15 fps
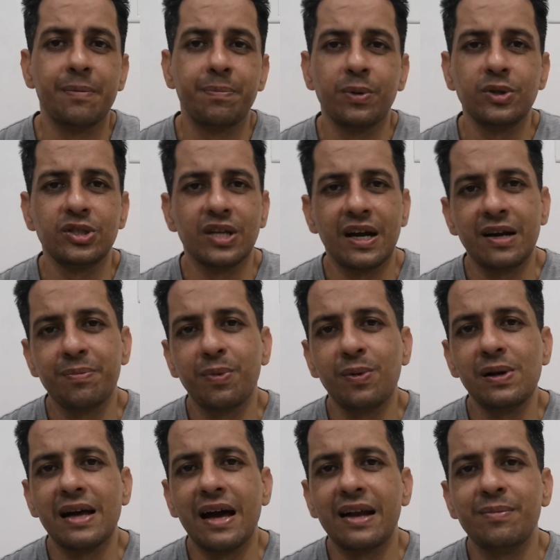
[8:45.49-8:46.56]
a push and
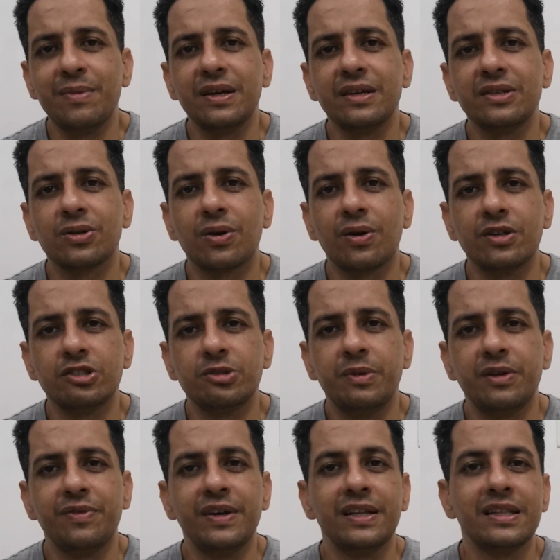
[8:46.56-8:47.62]
pull dynamic is caused
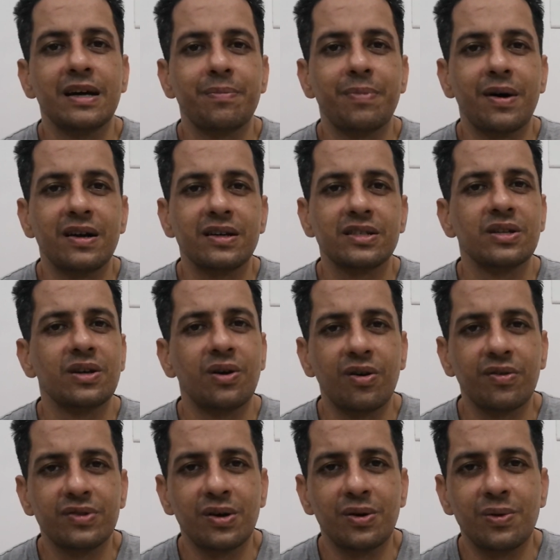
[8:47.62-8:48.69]
between the parts
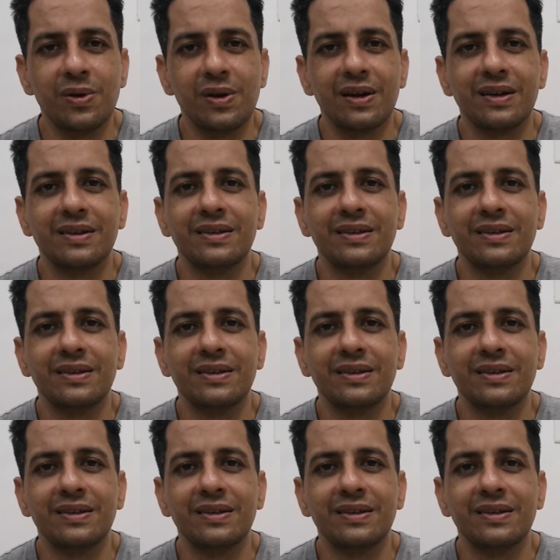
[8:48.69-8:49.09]
of the whole.